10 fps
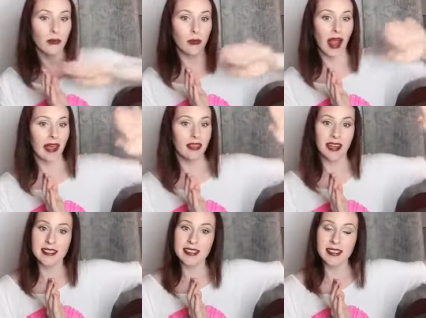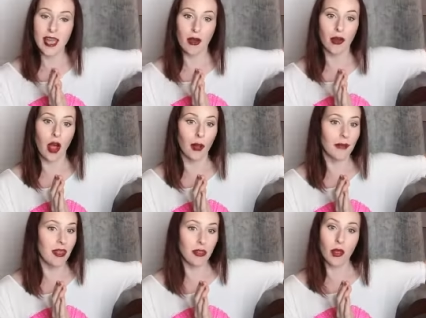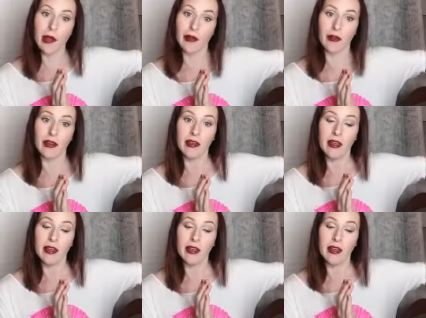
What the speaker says: ride that discount all month long.